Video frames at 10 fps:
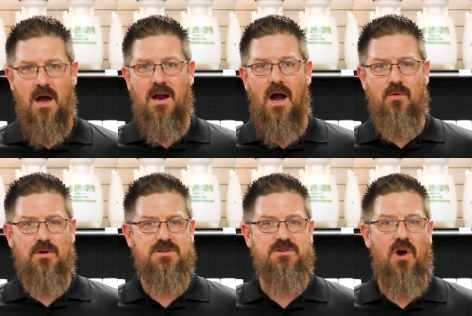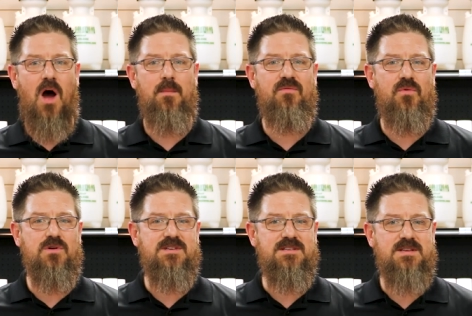Cockroaches are
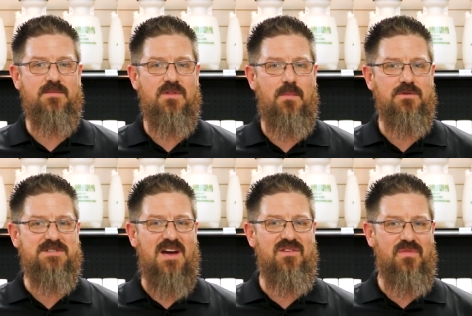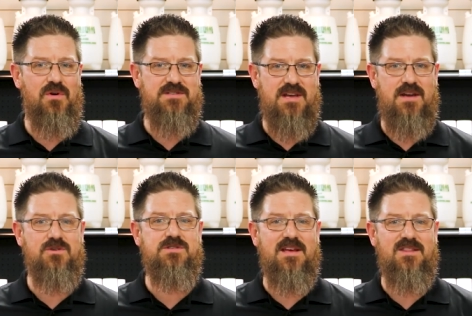omnivores and some of the most diverse
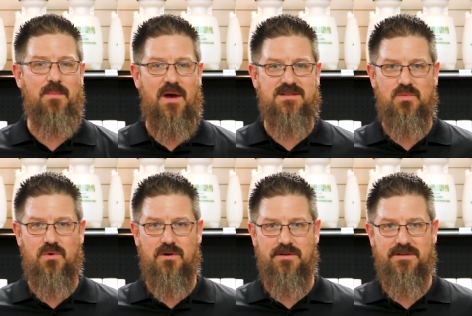eaters in the pest world.